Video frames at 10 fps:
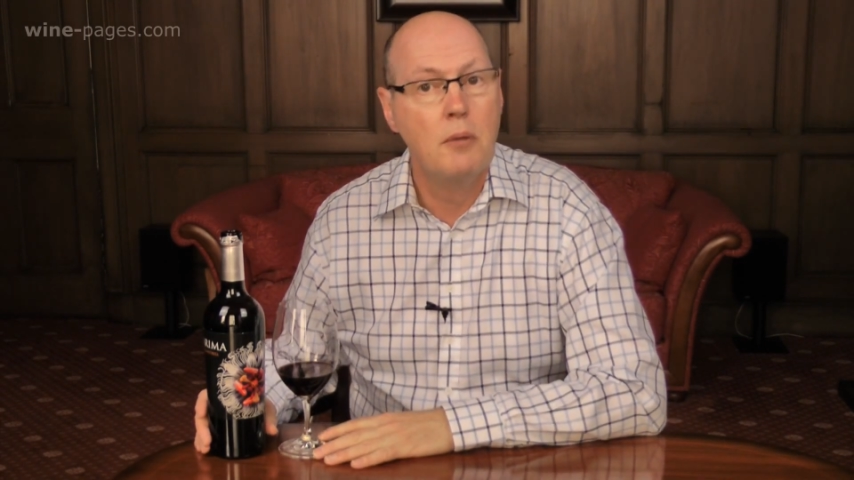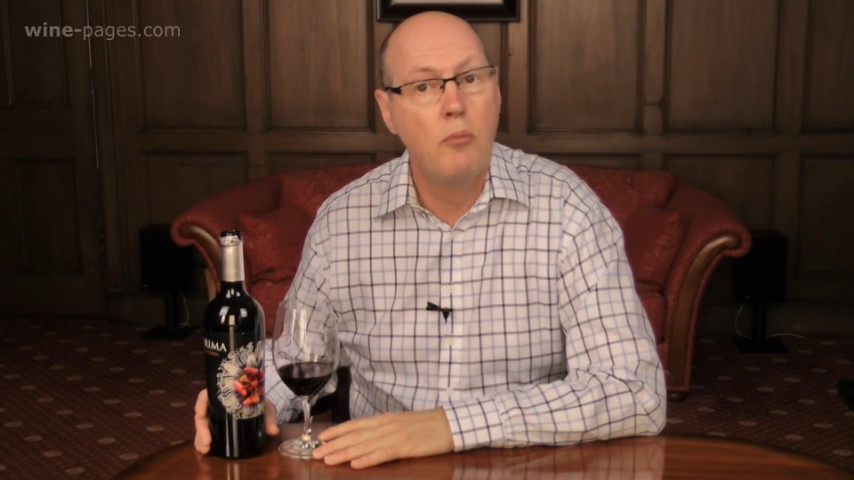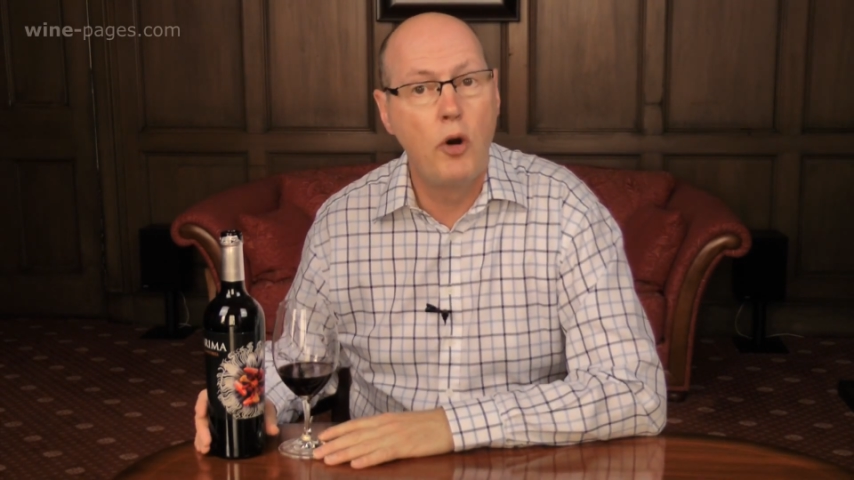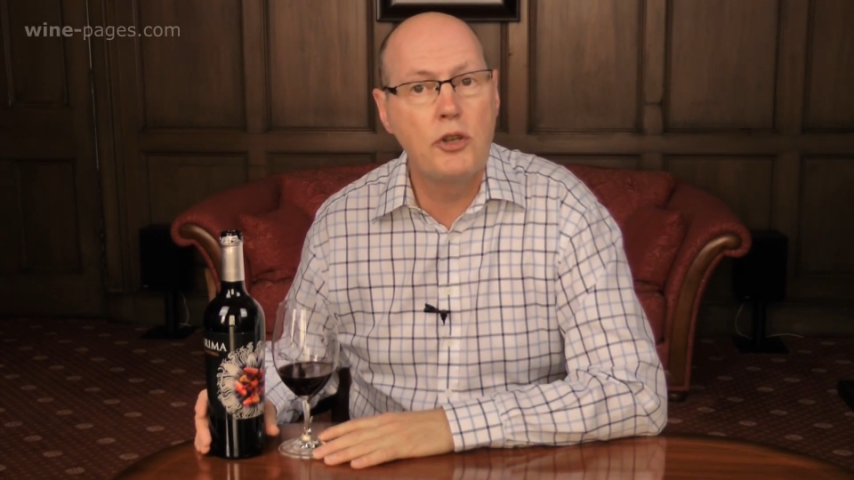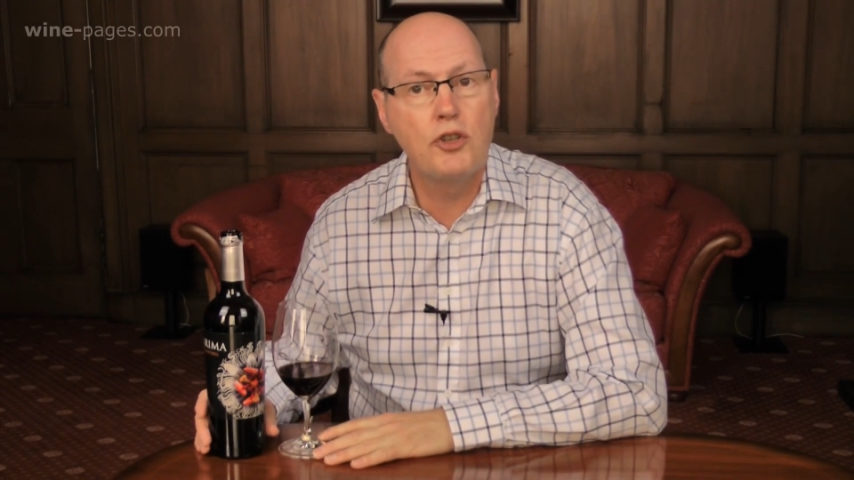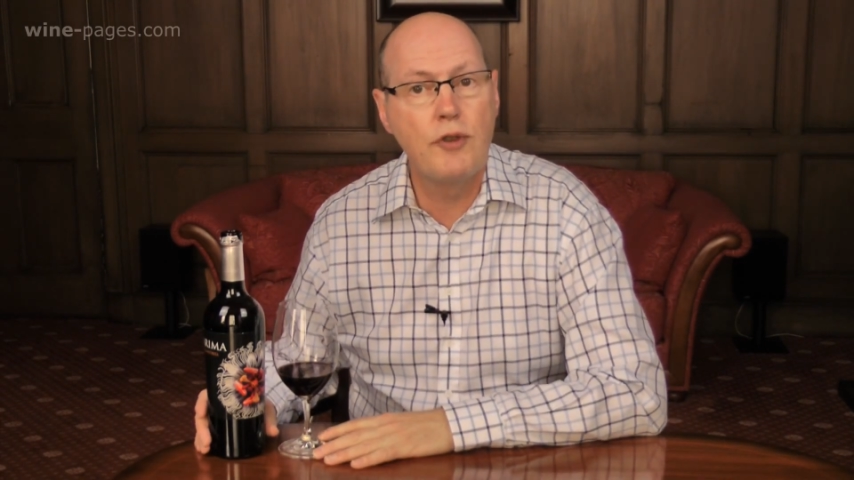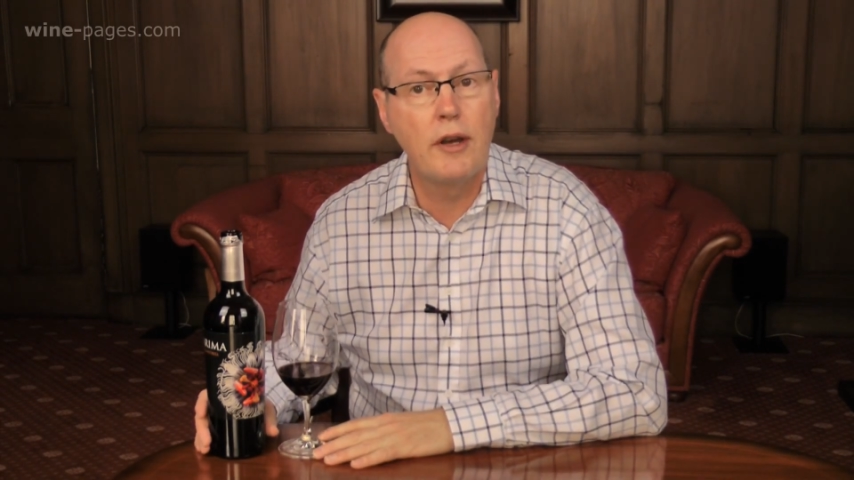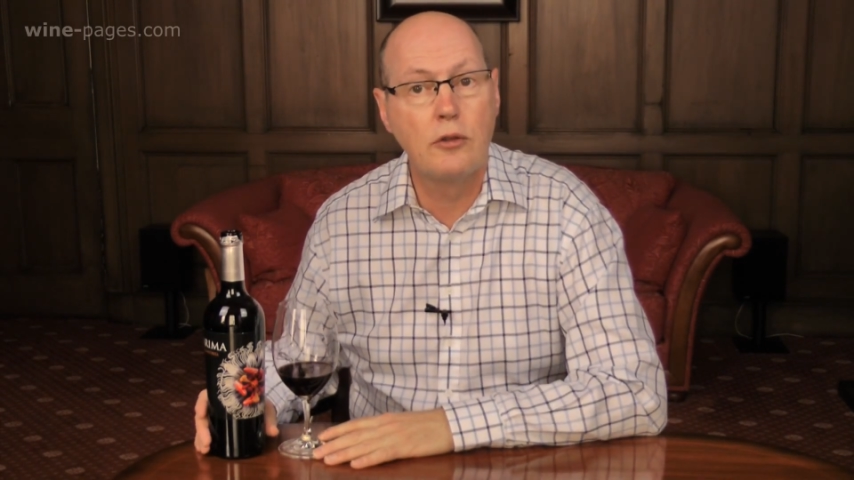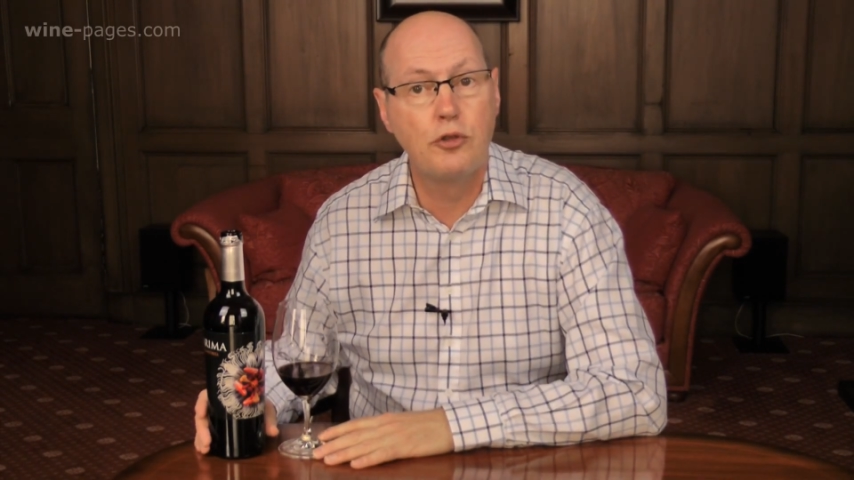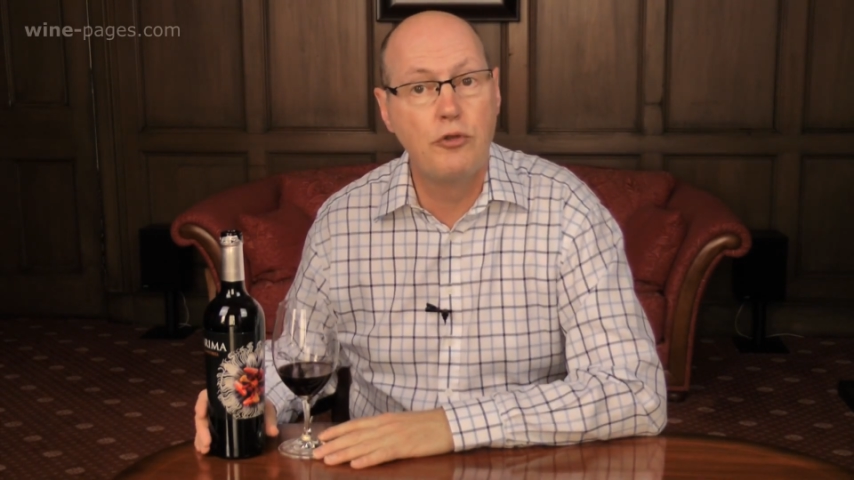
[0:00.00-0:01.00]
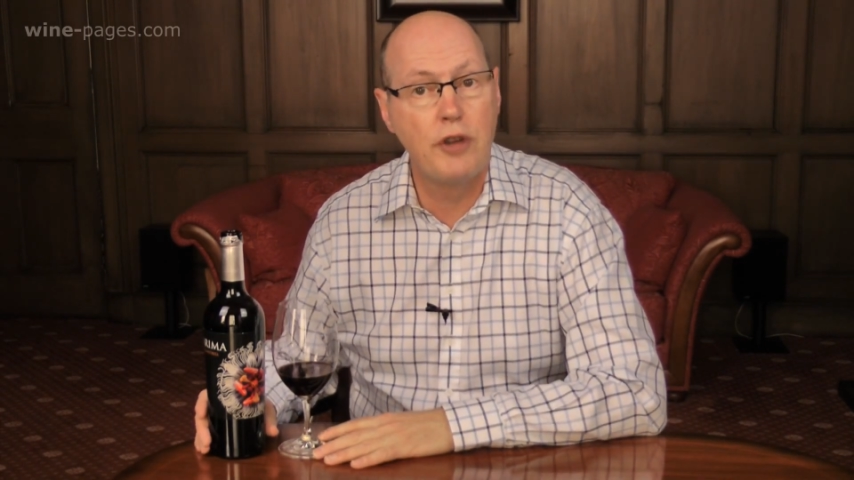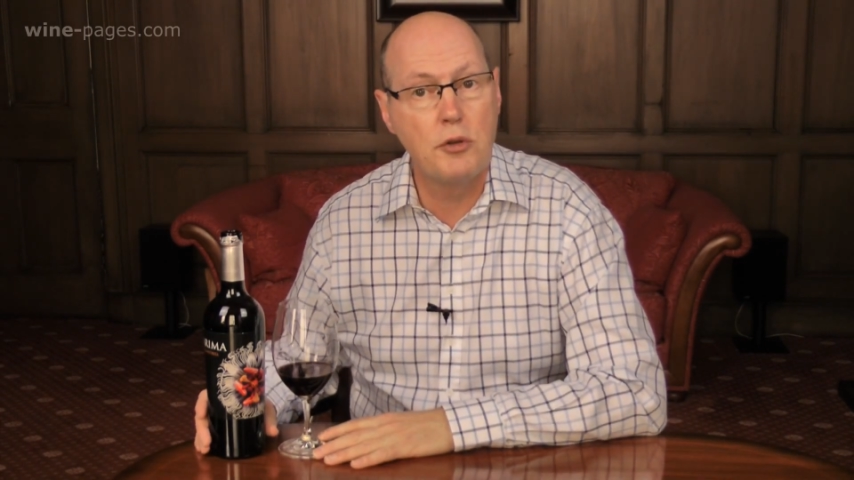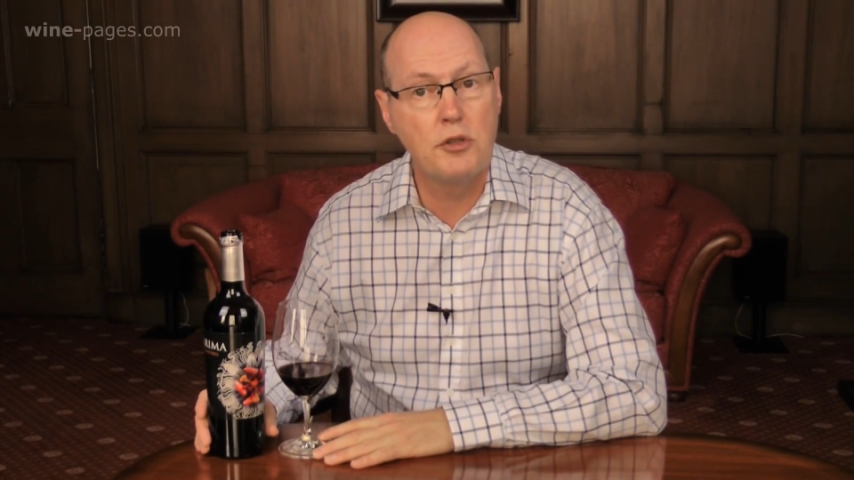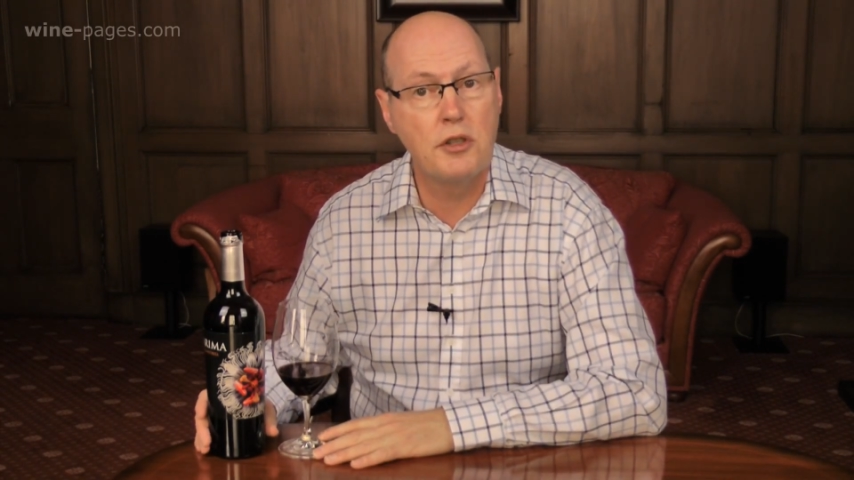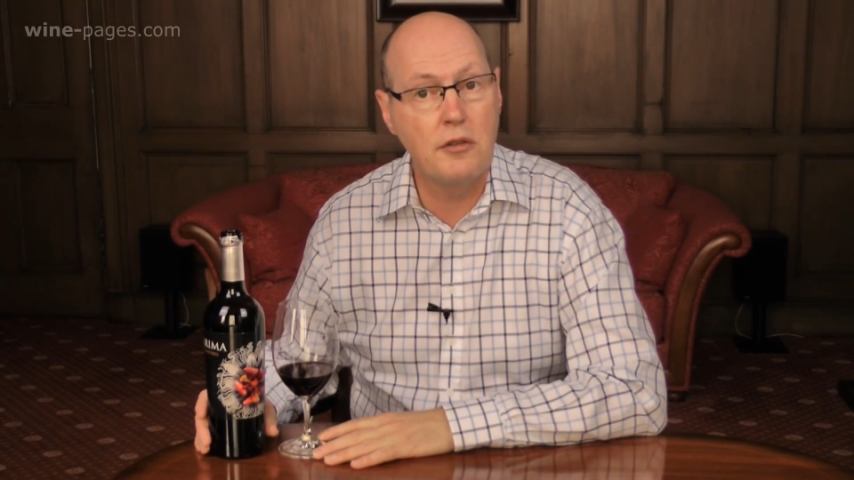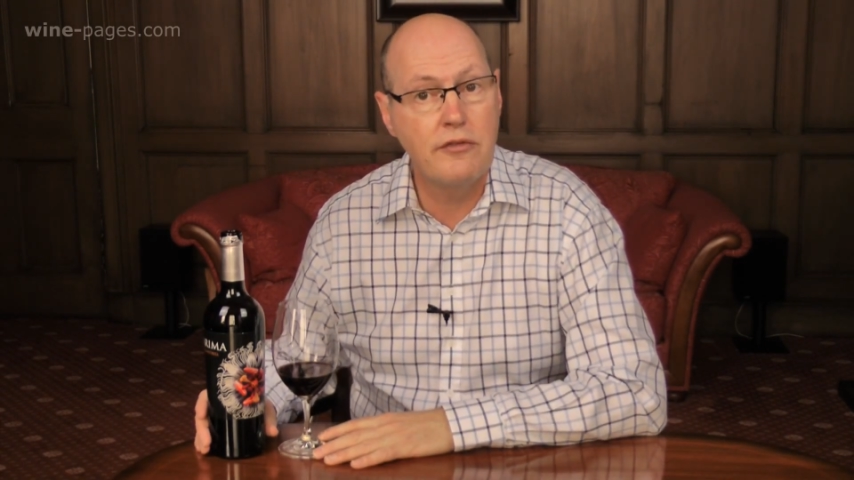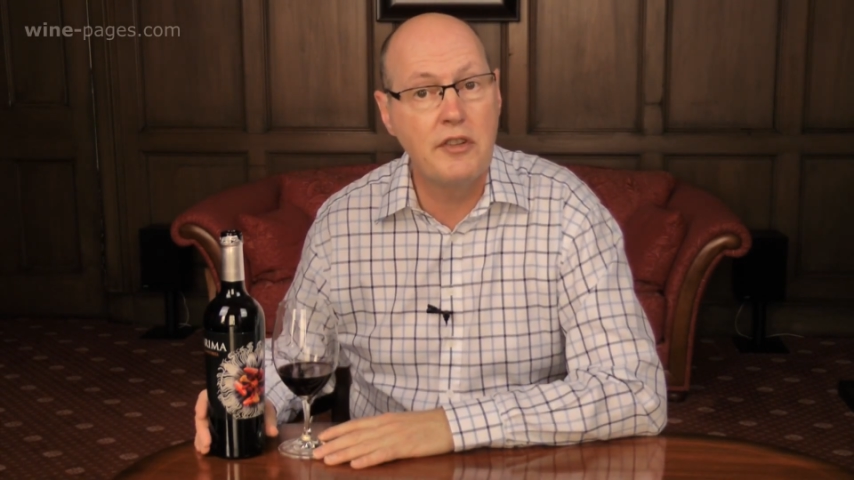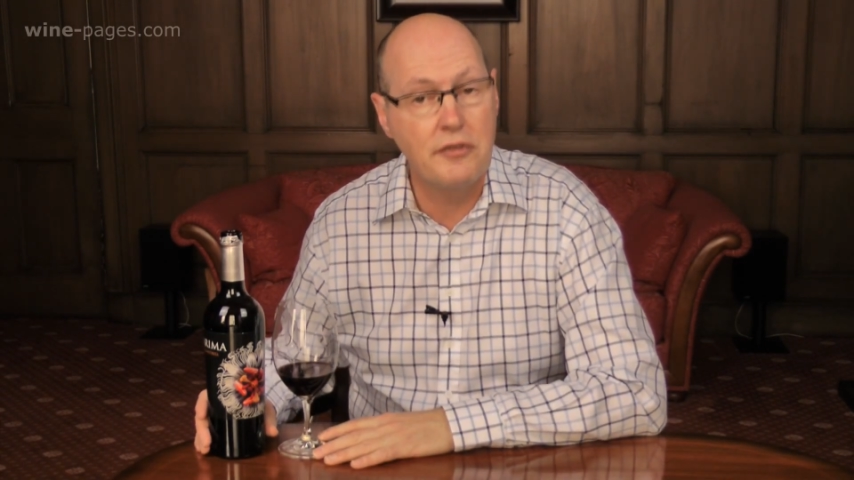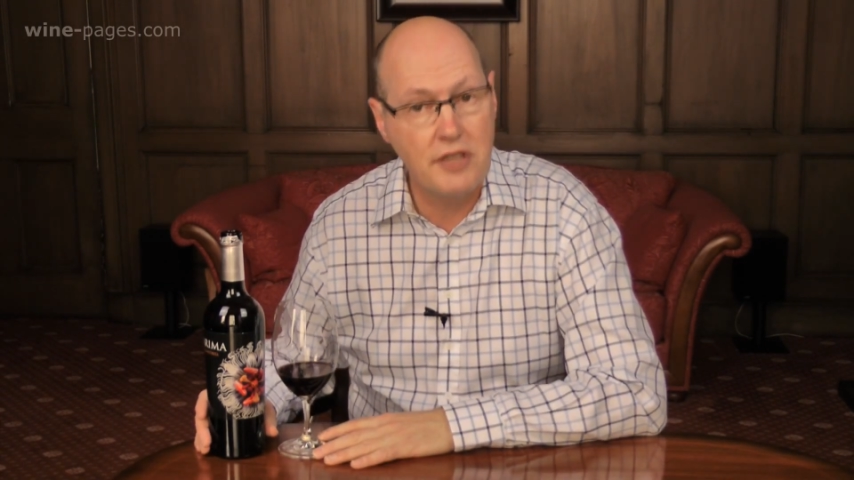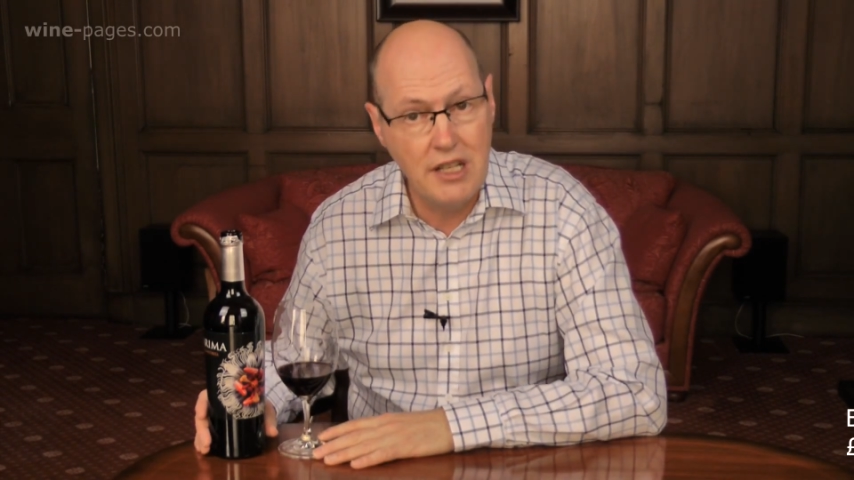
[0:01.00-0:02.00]
Monastrell
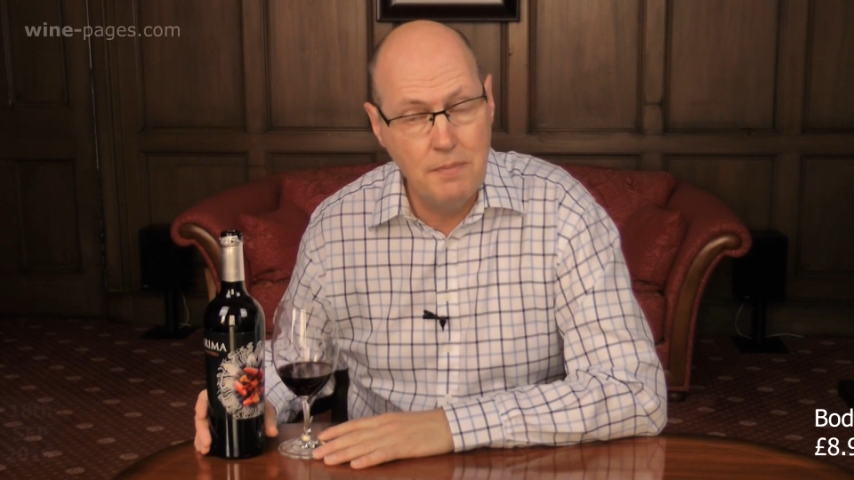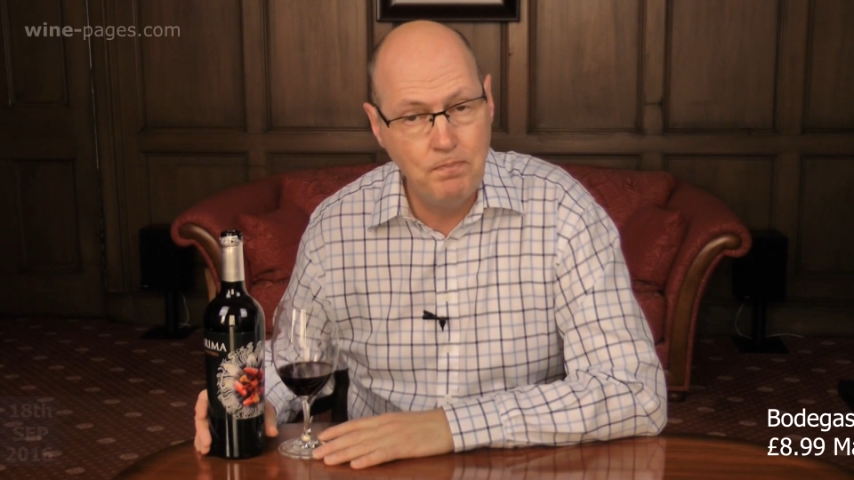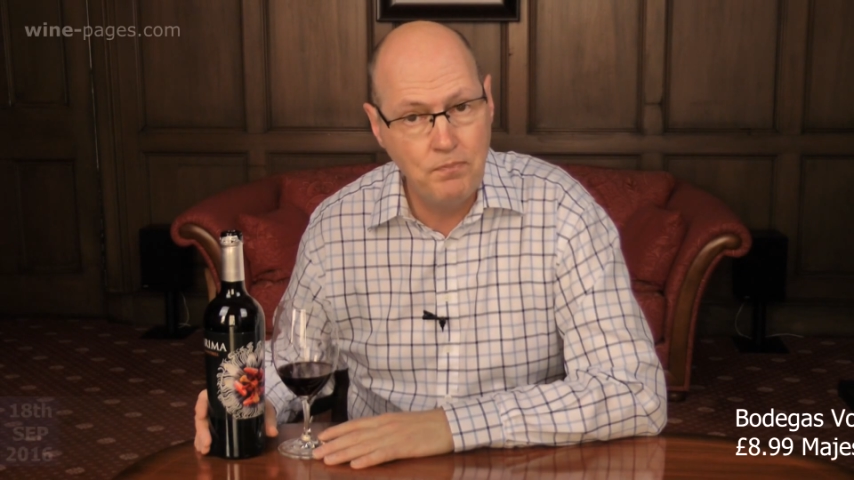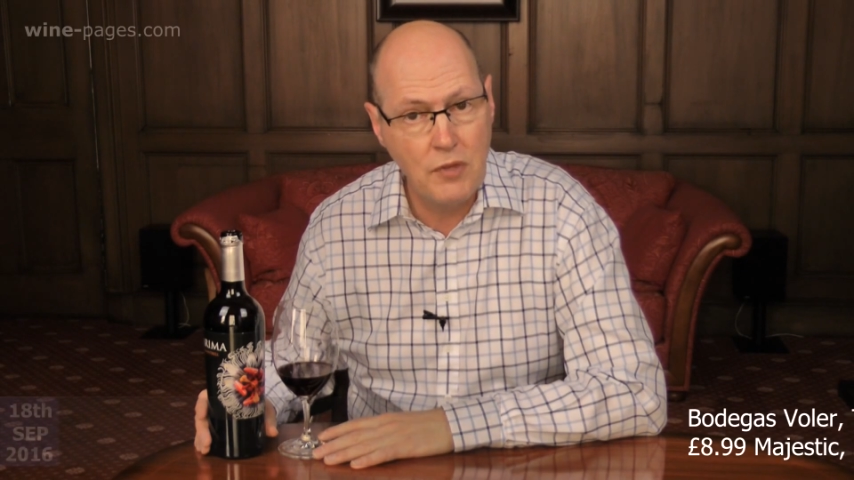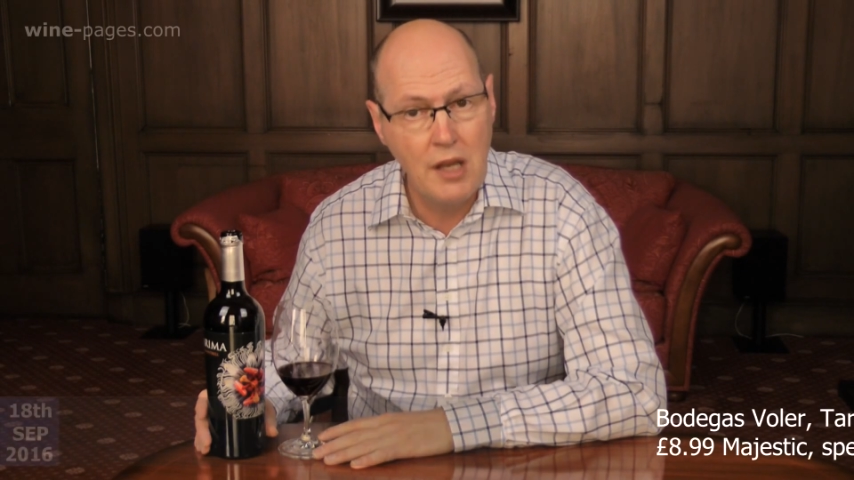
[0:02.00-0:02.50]
2015.